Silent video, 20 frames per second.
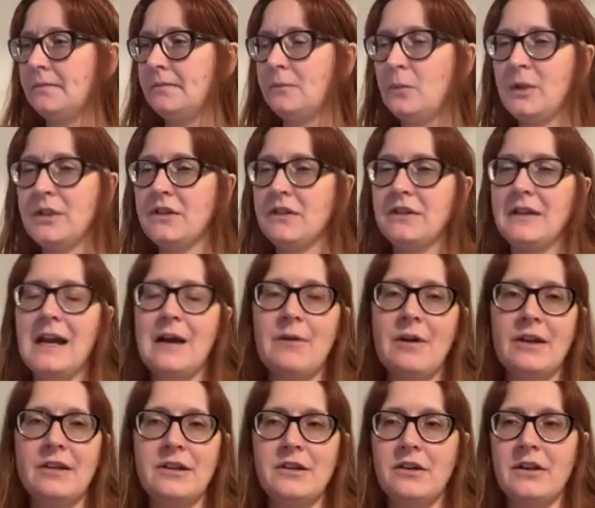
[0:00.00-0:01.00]
which now
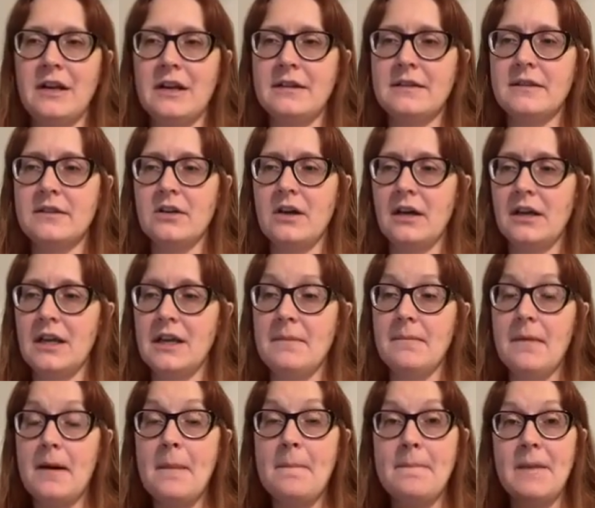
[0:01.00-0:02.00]
I'll internet stalk
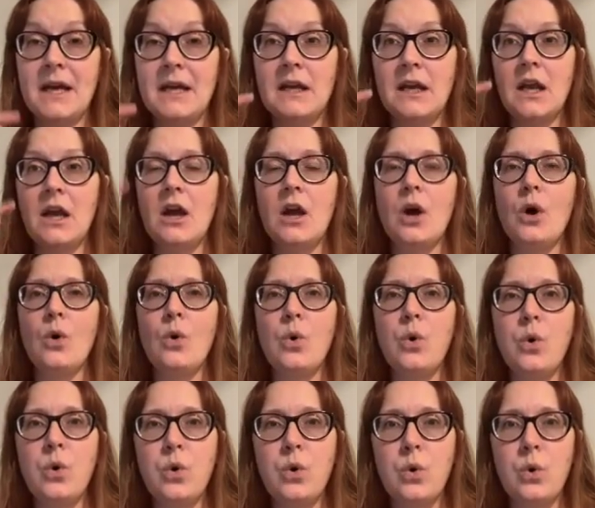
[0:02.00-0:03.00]
him. But
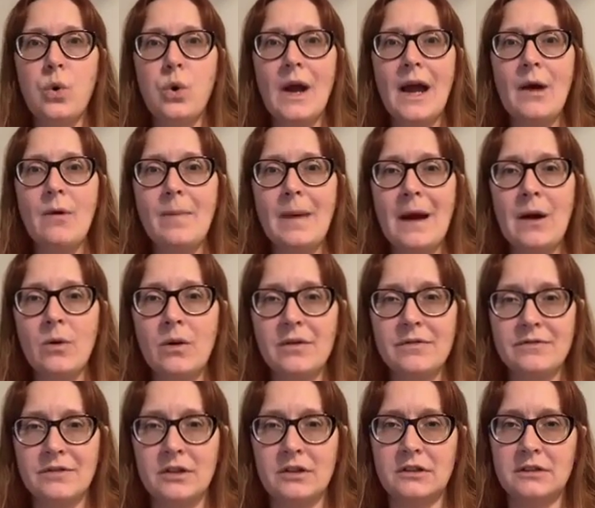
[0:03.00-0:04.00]
whew, how
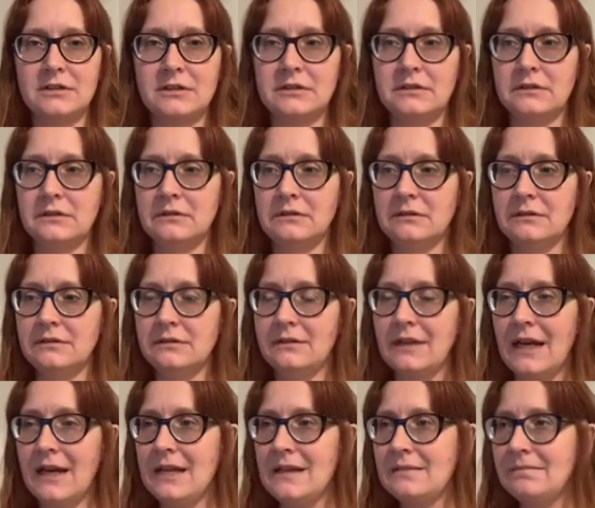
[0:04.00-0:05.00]
powerful,
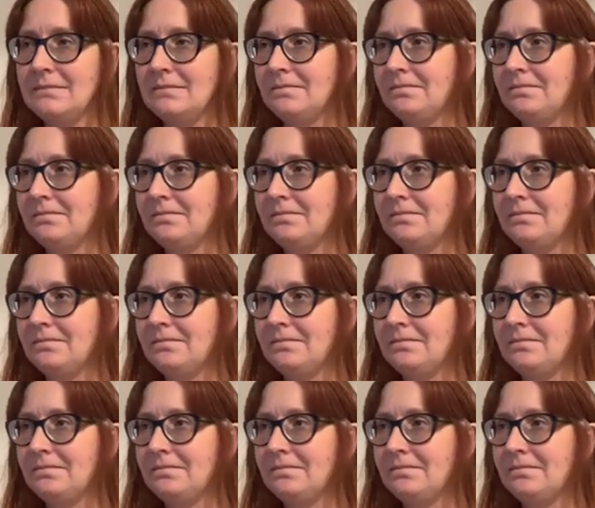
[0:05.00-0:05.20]
right?